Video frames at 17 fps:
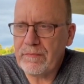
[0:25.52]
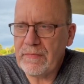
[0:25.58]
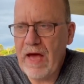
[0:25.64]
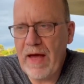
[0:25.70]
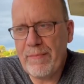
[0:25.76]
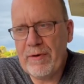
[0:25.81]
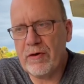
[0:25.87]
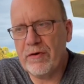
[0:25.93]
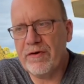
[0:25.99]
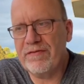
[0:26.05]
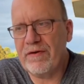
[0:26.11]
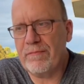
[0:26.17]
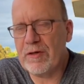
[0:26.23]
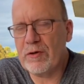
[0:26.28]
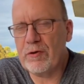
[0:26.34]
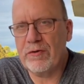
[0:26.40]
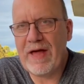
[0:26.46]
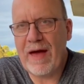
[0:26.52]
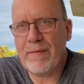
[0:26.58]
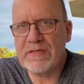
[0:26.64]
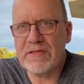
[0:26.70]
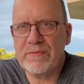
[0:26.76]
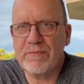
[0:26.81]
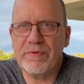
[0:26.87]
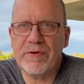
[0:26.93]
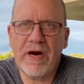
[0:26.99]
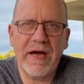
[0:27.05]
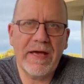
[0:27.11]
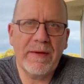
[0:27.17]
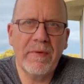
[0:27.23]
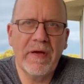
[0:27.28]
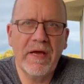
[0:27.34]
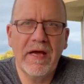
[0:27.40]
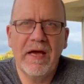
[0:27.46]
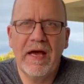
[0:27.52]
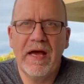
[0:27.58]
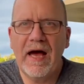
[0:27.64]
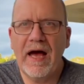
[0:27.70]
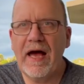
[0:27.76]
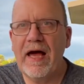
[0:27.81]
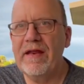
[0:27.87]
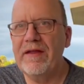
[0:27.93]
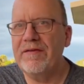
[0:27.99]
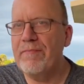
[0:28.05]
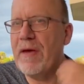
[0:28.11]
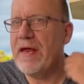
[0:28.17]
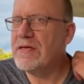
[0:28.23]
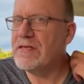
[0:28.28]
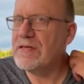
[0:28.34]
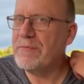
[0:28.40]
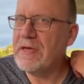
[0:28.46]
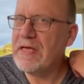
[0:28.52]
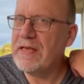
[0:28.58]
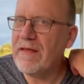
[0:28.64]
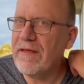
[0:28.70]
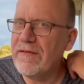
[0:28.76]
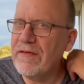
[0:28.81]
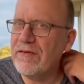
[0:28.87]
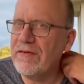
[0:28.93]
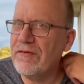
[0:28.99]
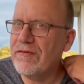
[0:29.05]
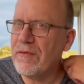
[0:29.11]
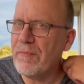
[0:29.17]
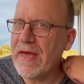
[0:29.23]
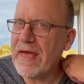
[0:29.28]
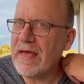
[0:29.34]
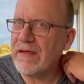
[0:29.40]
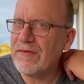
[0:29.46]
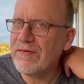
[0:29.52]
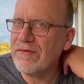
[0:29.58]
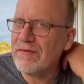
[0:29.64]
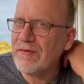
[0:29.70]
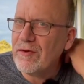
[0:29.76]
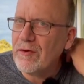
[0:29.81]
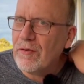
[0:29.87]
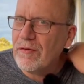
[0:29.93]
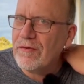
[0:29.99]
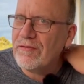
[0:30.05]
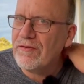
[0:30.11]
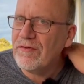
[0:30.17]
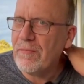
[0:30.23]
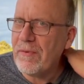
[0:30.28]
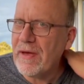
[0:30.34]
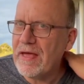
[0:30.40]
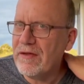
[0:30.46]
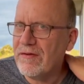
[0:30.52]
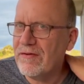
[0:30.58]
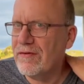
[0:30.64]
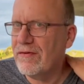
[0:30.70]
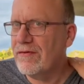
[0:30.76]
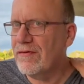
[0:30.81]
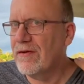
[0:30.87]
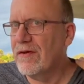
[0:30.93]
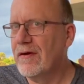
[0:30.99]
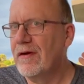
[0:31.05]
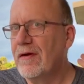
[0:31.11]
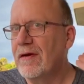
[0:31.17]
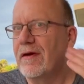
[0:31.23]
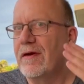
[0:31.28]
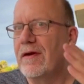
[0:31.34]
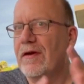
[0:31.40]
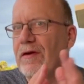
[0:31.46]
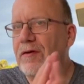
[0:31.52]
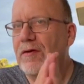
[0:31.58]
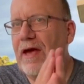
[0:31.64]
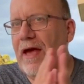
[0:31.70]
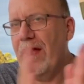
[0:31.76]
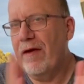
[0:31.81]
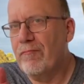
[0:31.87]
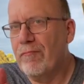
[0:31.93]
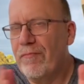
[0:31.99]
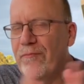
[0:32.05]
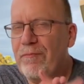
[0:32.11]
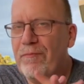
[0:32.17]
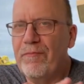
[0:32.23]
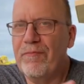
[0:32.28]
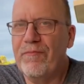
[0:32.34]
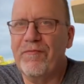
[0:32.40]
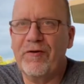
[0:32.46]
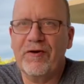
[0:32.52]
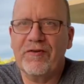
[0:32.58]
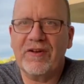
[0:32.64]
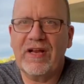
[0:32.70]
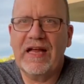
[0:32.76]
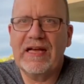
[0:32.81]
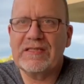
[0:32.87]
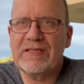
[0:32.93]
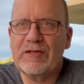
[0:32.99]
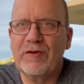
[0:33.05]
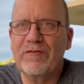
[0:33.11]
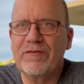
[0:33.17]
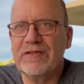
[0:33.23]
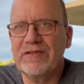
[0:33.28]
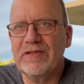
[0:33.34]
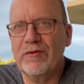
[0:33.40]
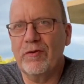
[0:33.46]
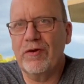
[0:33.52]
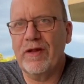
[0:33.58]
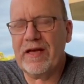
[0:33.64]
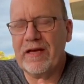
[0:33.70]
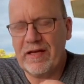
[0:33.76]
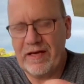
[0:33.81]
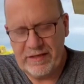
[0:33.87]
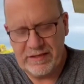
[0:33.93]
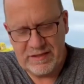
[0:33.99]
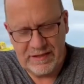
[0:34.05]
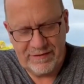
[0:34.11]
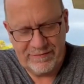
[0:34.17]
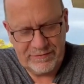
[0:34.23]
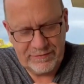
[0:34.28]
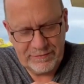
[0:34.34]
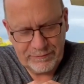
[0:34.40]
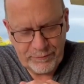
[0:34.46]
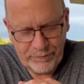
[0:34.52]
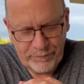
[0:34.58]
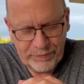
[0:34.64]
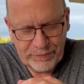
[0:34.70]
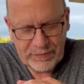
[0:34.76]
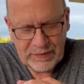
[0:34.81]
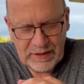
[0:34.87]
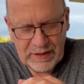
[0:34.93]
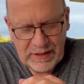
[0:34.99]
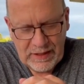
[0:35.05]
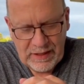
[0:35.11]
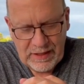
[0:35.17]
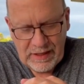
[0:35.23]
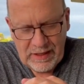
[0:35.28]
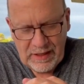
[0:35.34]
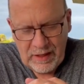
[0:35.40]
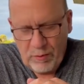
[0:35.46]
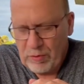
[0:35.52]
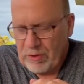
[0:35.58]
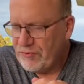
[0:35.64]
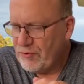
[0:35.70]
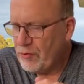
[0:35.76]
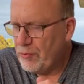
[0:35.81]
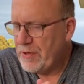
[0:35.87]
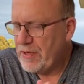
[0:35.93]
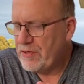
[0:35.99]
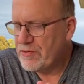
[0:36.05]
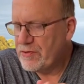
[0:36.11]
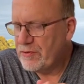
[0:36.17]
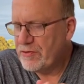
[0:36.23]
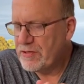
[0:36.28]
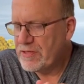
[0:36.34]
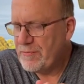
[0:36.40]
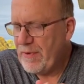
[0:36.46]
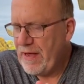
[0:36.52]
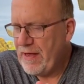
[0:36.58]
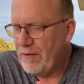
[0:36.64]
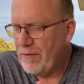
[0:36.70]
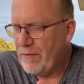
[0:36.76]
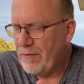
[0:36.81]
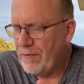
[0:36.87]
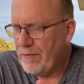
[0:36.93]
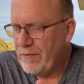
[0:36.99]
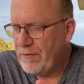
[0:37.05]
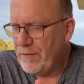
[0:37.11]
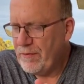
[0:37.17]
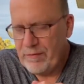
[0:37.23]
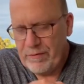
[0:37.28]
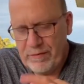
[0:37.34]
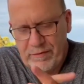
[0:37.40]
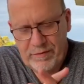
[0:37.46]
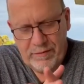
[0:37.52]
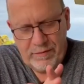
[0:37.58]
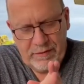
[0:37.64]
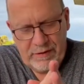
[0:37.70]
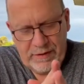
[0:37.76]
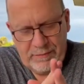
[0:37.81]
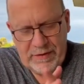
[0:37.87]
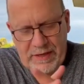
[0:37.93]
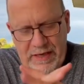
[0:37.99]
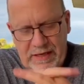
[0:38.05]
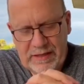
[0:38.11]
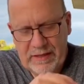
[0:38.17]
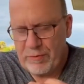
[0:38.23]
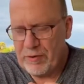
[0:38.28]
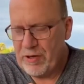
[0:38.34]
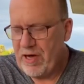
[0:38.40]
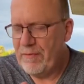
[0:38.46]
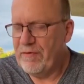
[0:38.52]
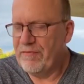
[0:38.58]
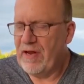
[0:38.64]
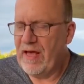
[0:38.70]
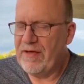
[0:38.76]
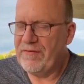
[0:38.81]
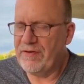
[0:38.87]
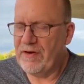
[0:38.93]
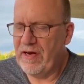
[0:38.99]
I belong to something called Amazon Prime, and it's meant to mean that this is the best. You know, this is the best you get first class service and all that kind of stuff. Well, Job here talks about being in the prime of life.